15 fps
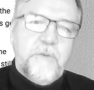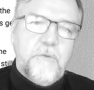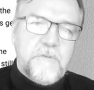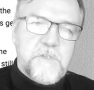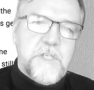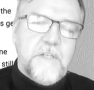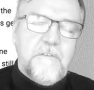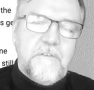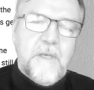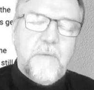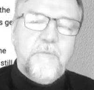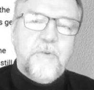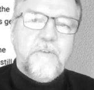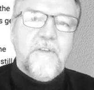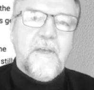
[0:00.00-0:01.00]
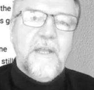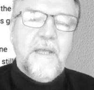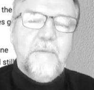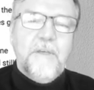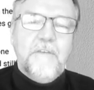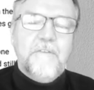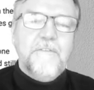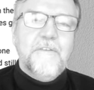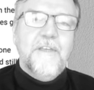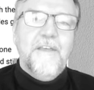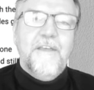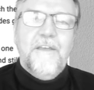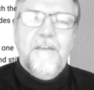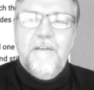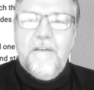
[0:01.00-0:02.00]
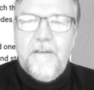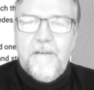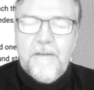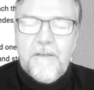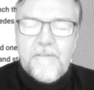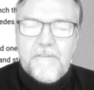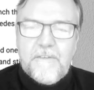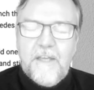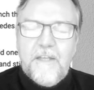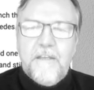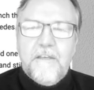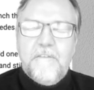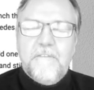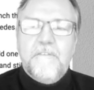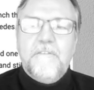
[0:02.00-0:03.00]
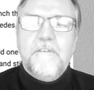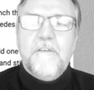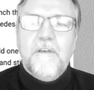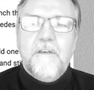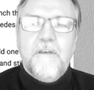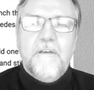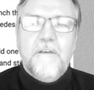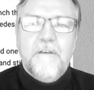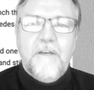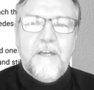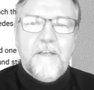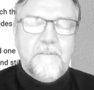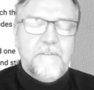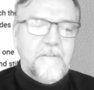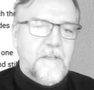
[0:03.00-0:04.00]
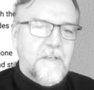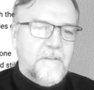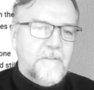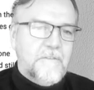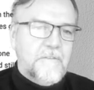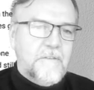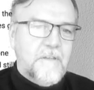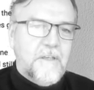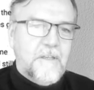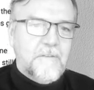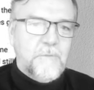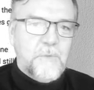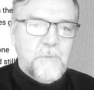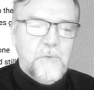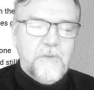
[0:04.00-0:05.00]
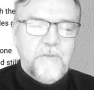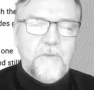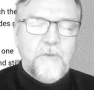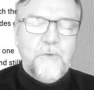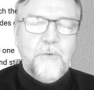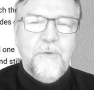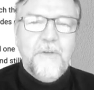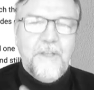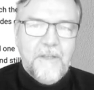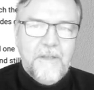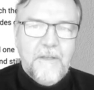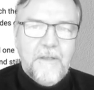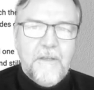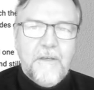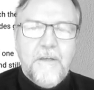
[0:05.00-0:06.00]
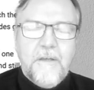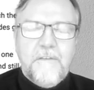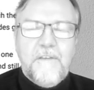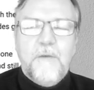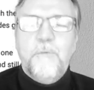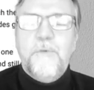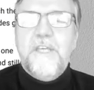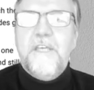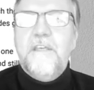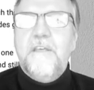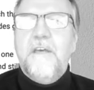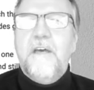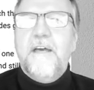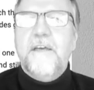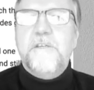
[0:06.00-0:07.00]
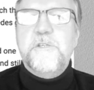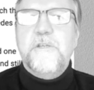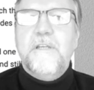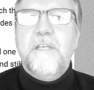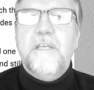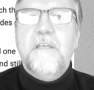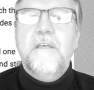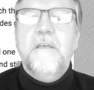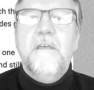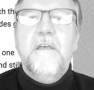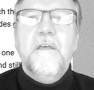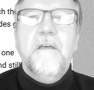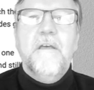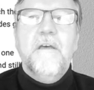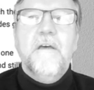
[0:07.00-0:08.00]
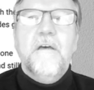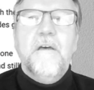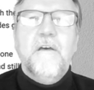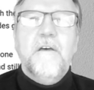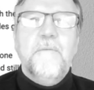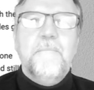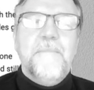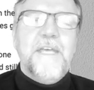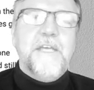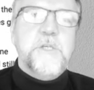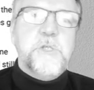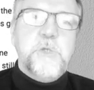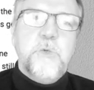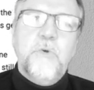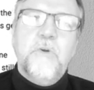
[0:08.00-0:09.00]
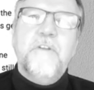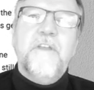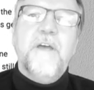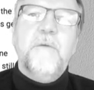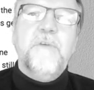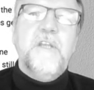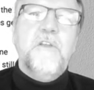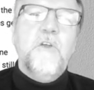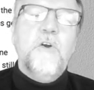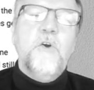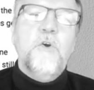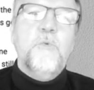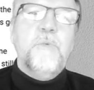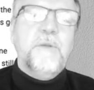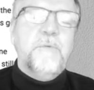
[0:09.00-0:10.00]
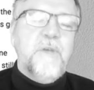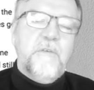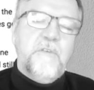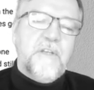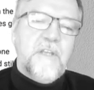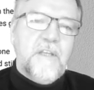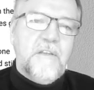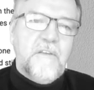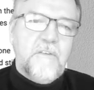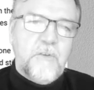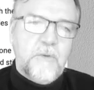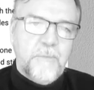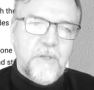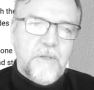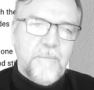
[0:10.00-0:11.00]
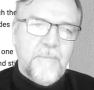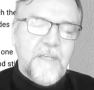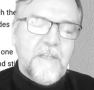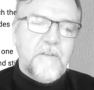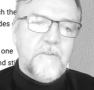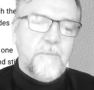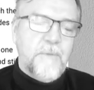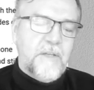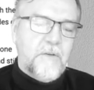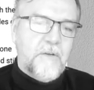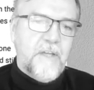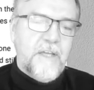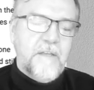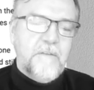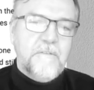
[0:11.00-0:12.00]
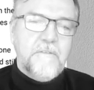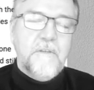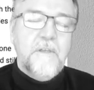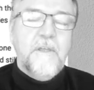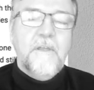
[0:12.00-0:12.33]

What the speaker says: you use GTSAM for dynamics and statics as we want to do, that we actually make sure that we know when we have an indeterminate mechanism at our hands.